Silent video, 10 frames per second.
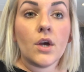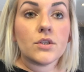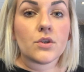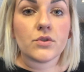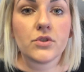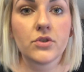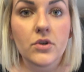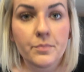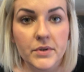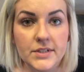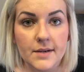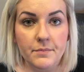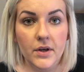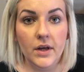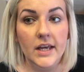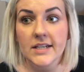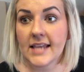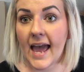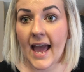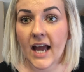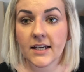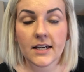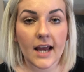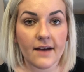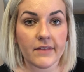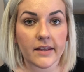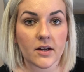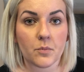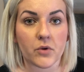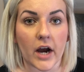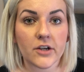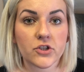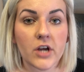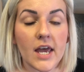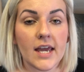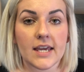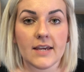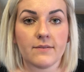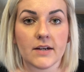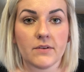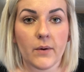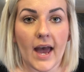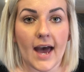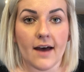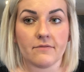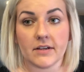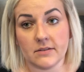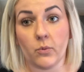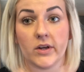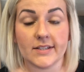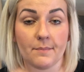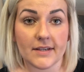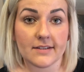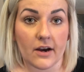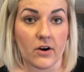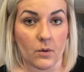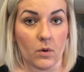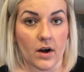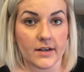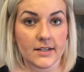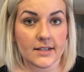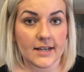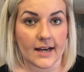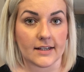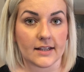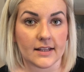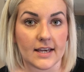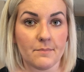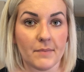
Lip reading: So super simple. It is handy to have that little brush, even if you have, well, it's a mascara wand technically,